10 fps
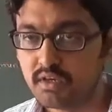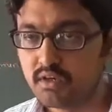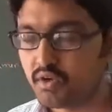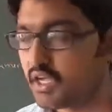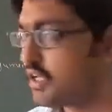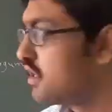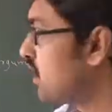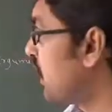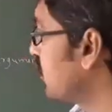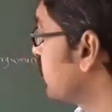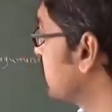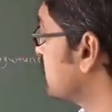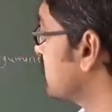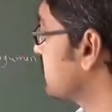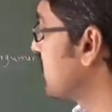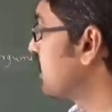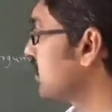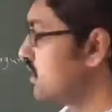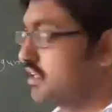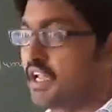Okay, always these are
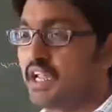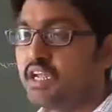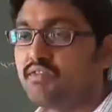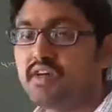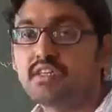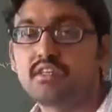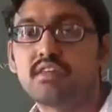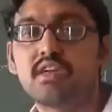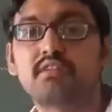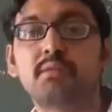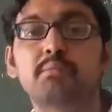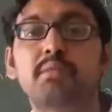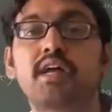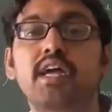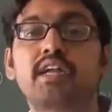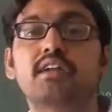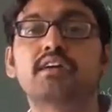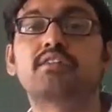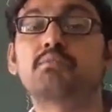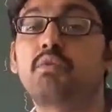inline functions are simple and
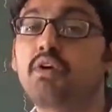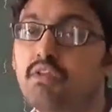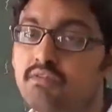small.